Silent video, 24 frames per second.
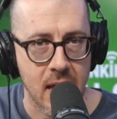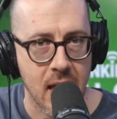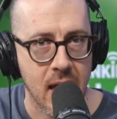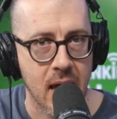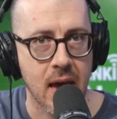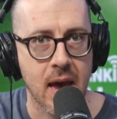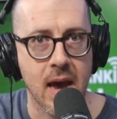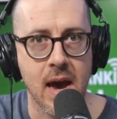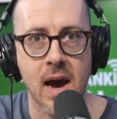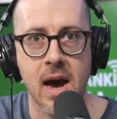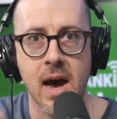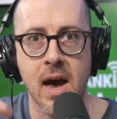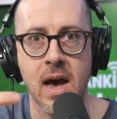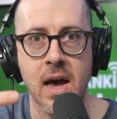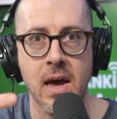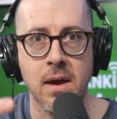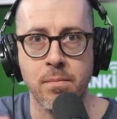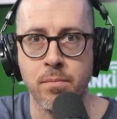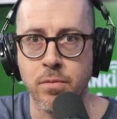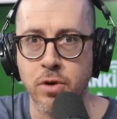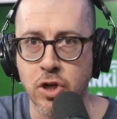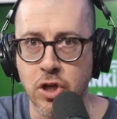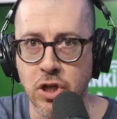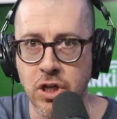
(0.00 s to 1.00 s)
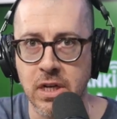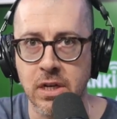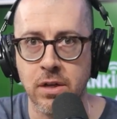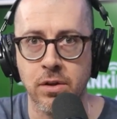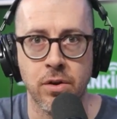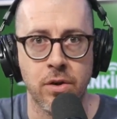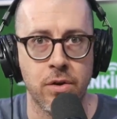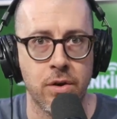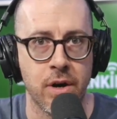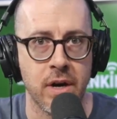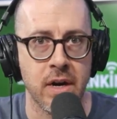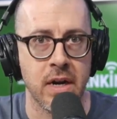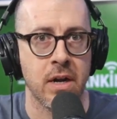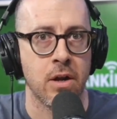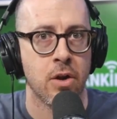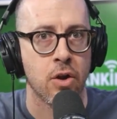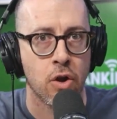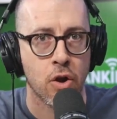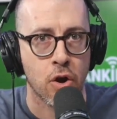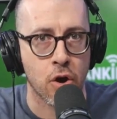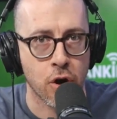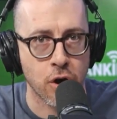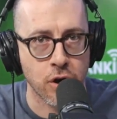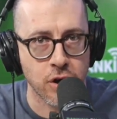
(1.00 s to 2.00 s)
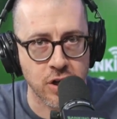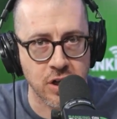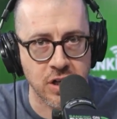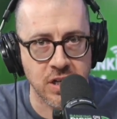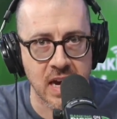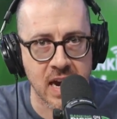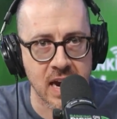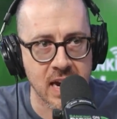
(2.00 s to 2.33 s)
AI, machine learning, large